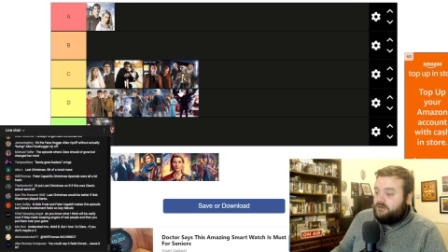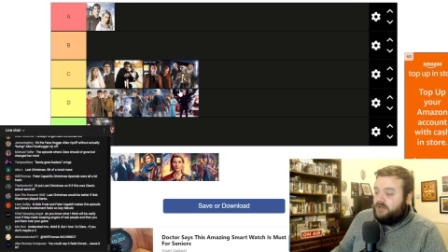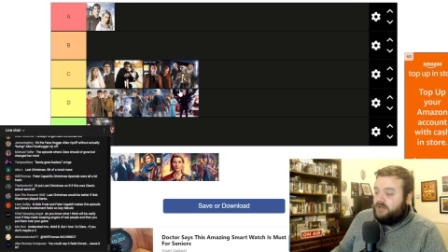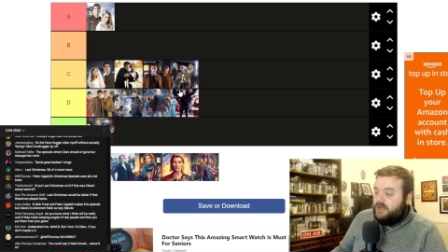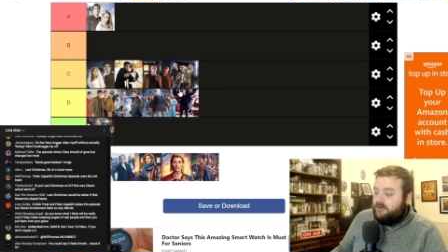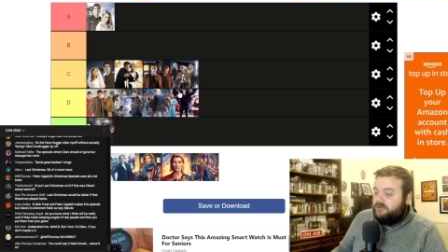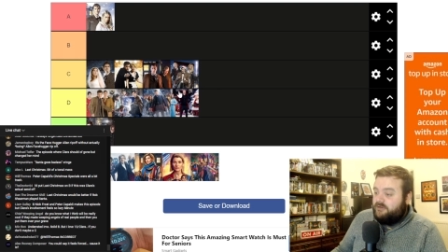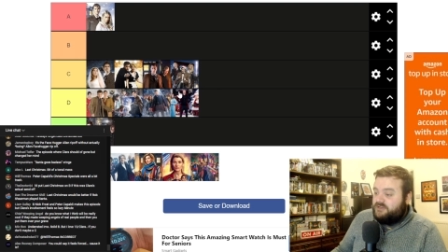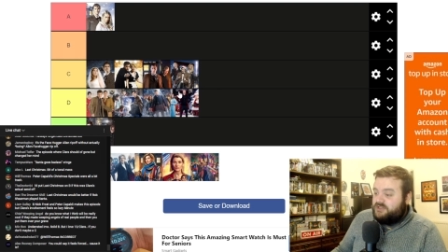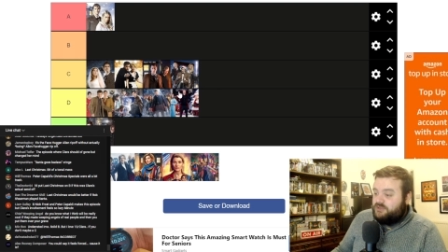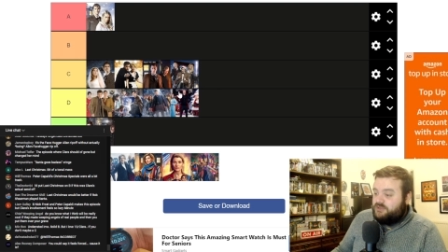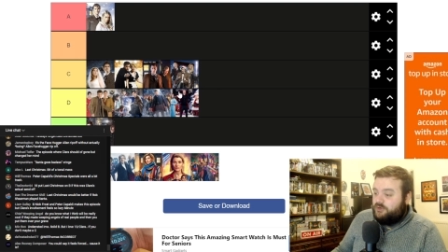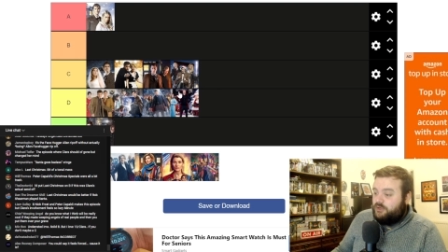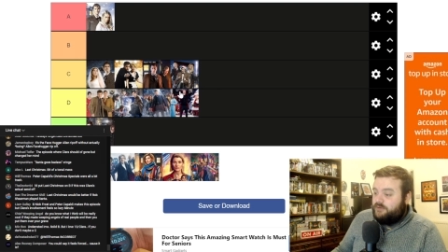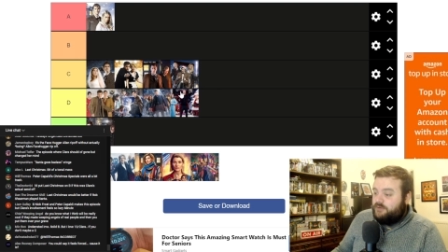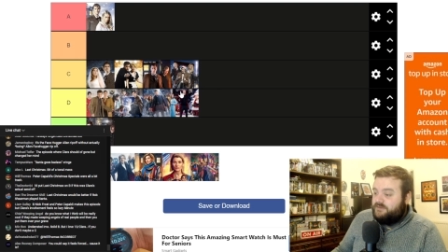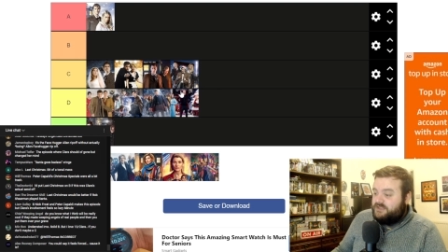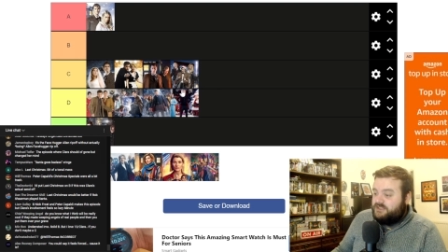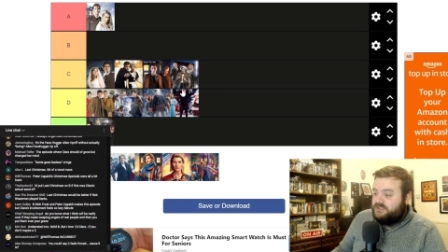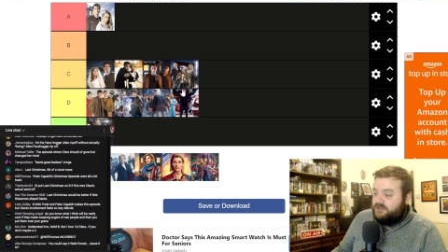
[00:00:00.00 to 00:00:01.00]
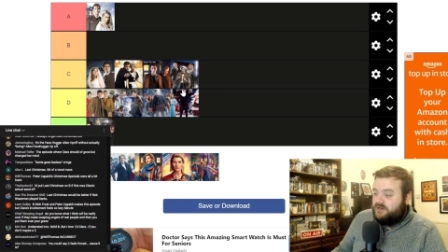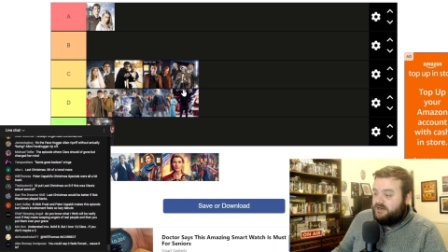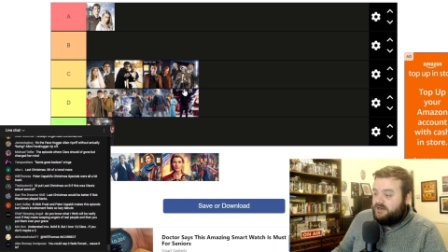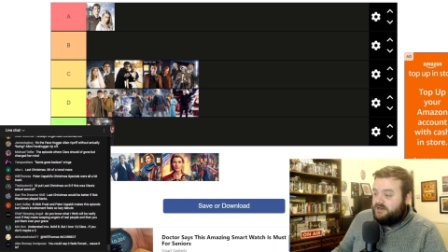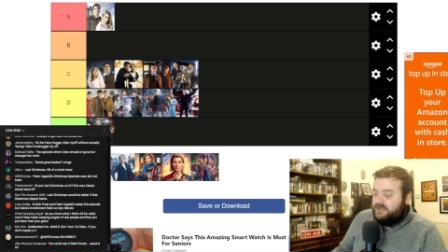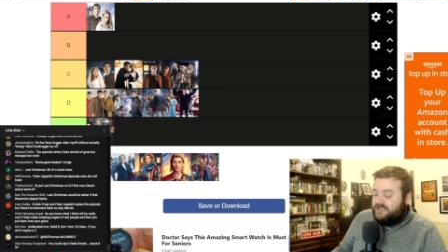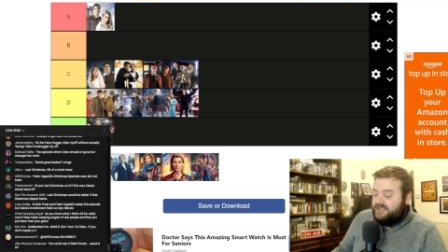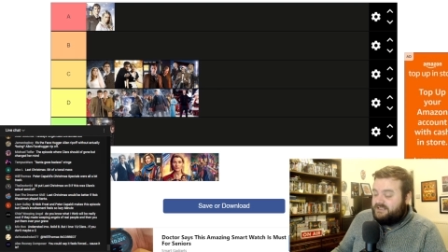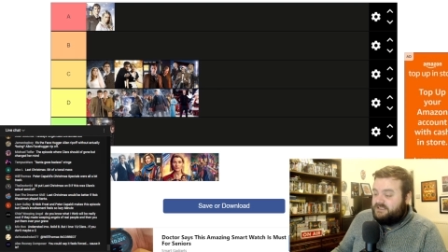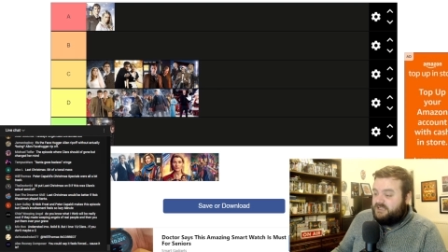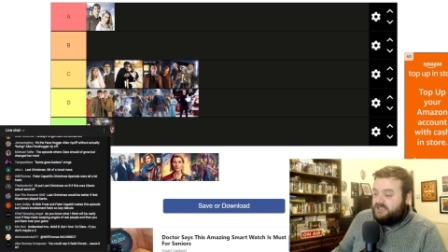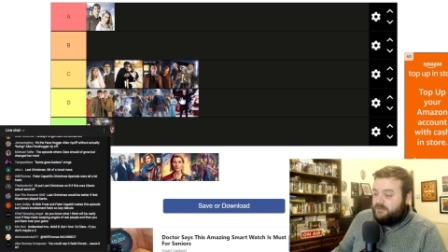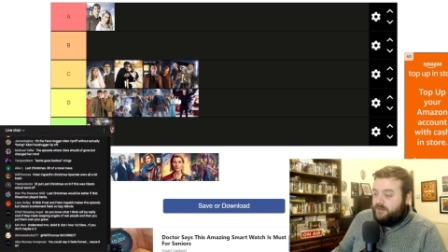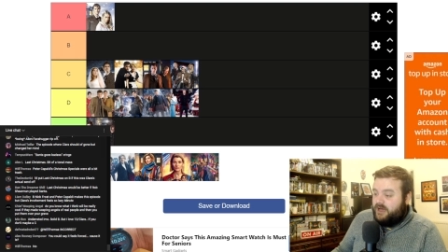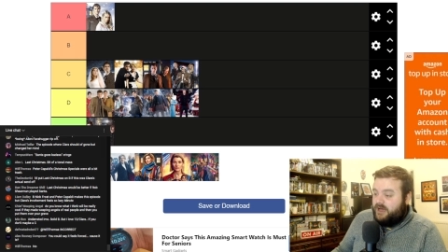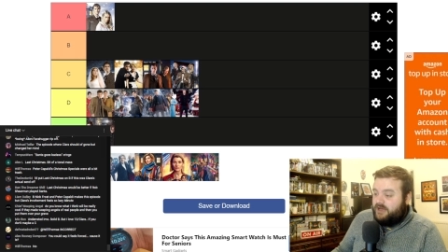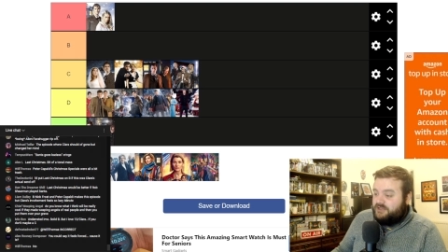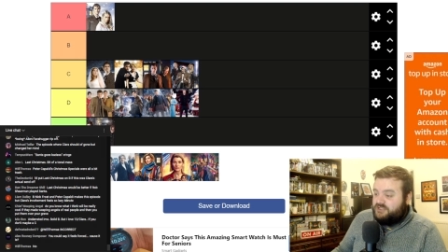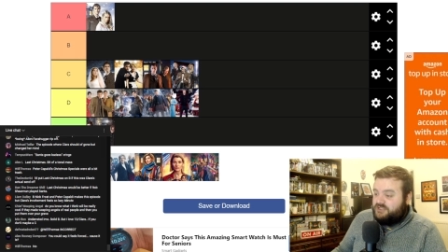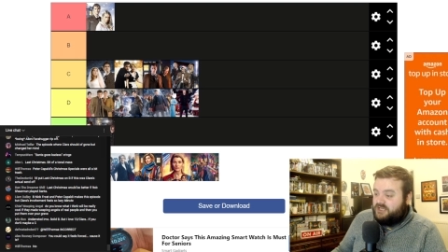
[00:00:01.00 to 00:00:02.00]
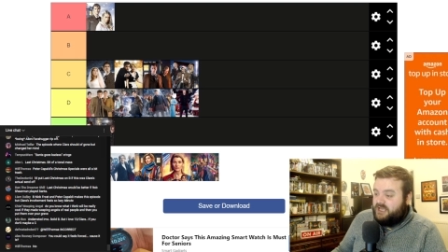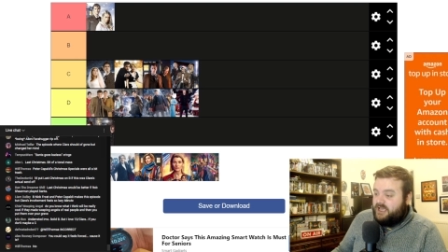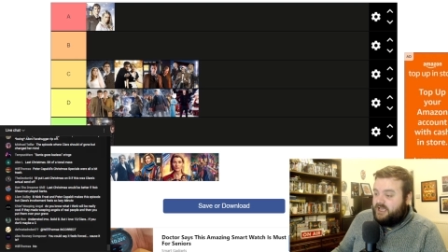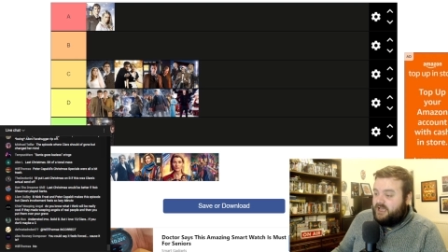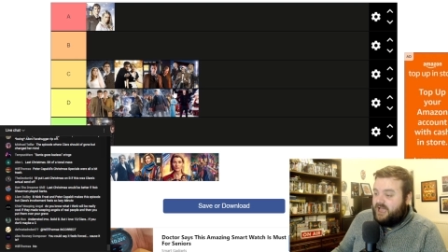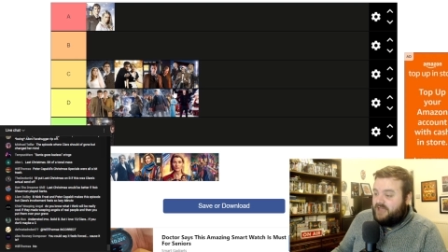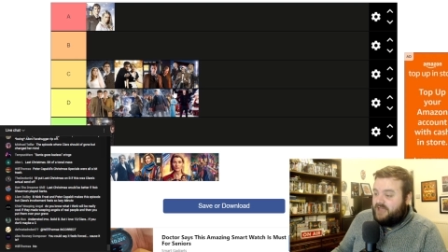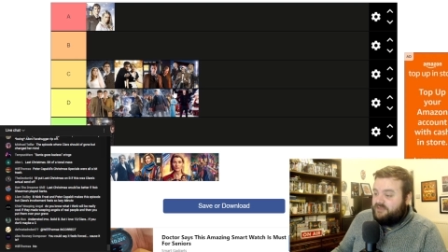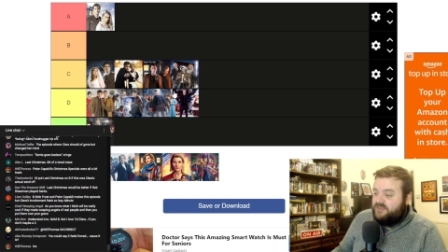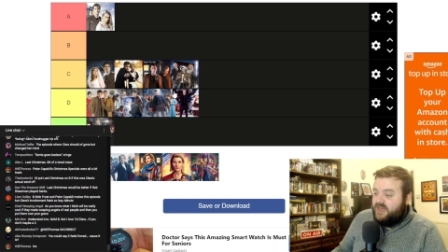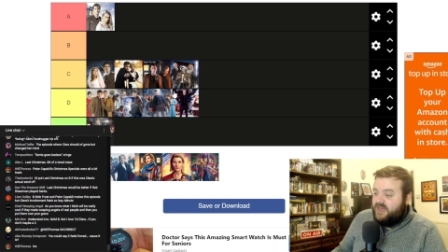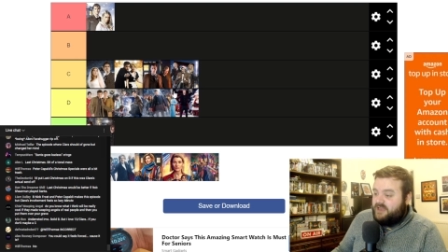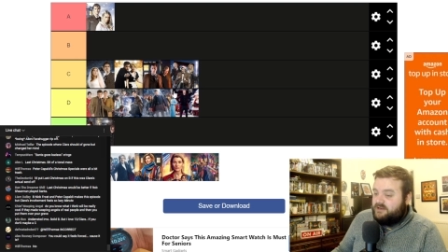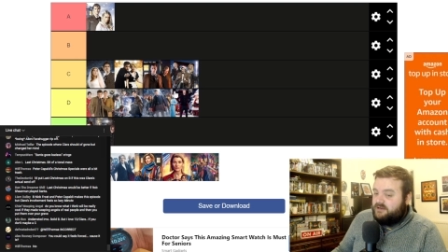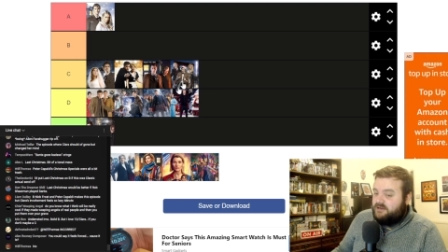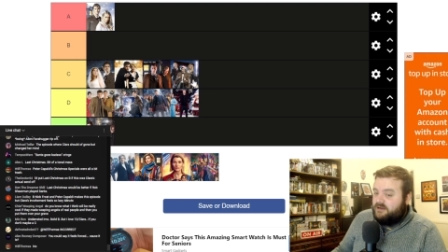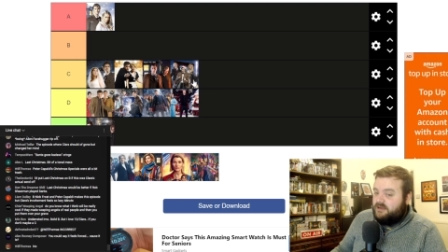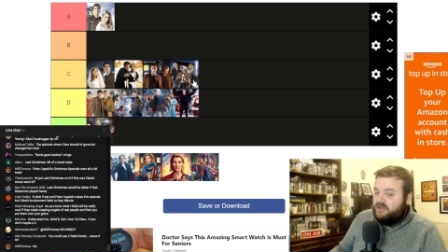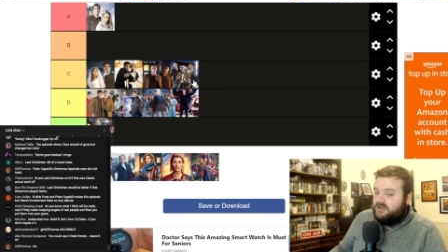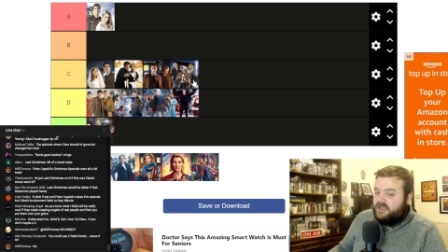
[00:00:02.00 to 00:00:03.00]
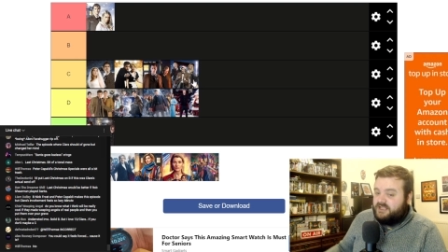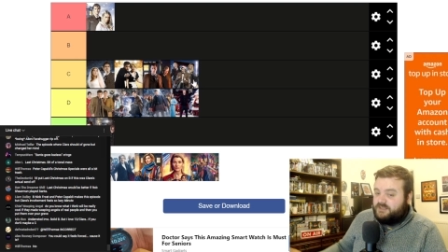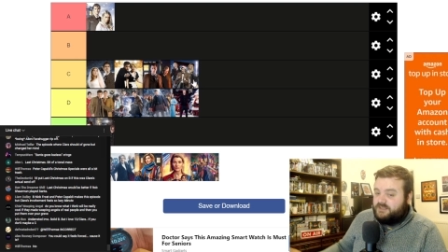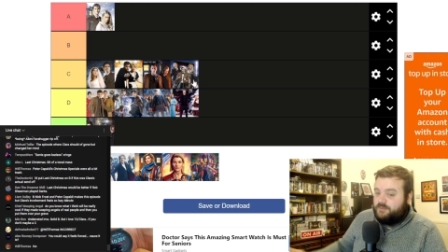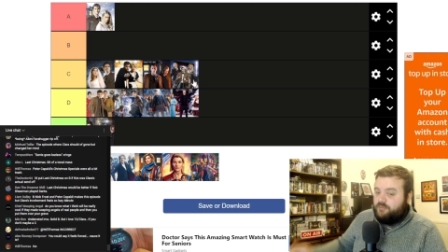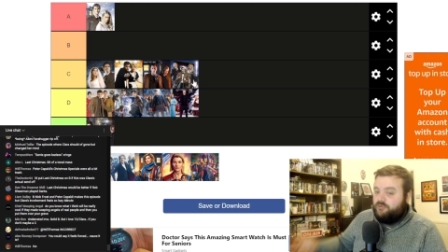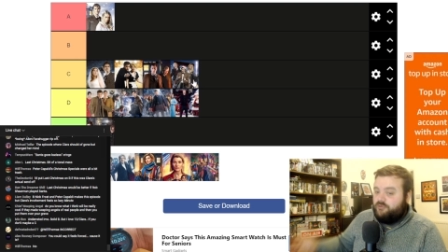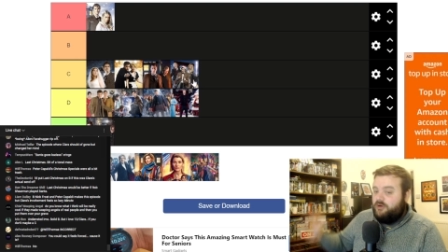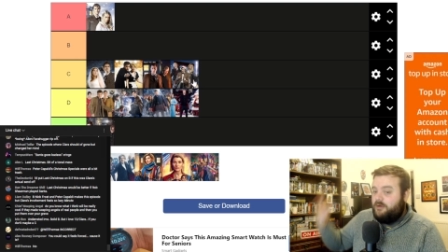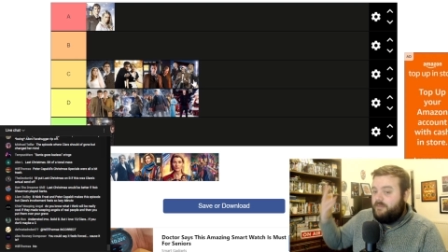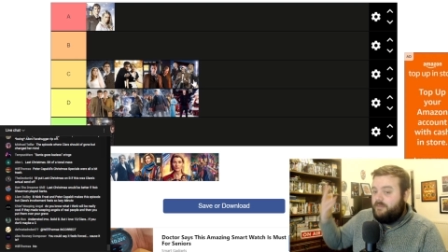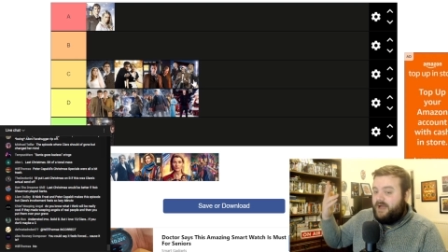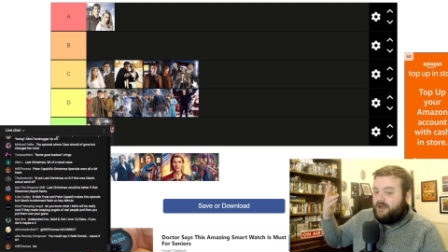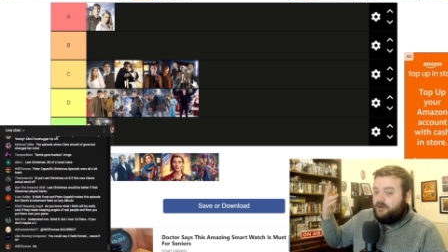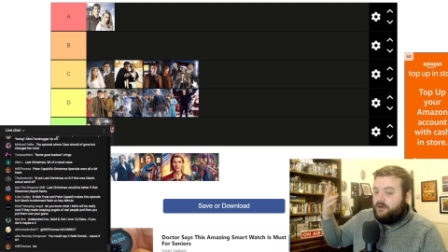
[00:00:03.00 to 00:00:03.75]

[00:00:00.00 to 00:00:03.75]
Clara just all of a sudden gets a departure here and then is brought